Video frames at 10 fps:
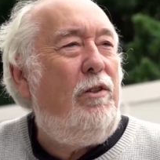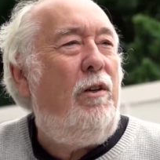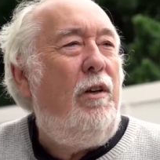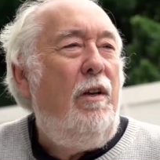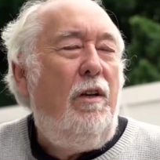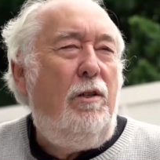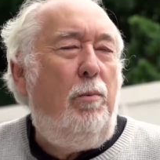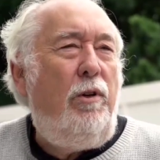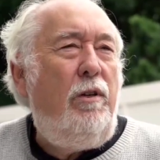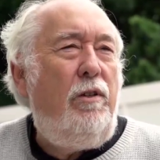to
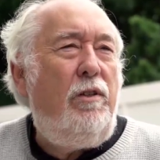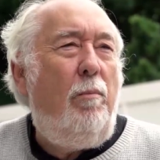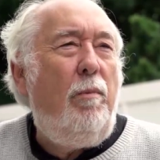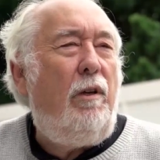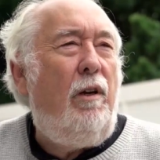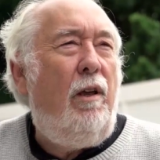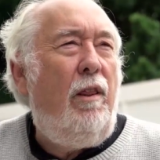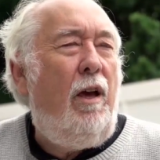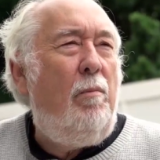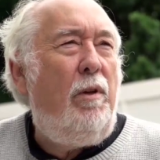put into something like that.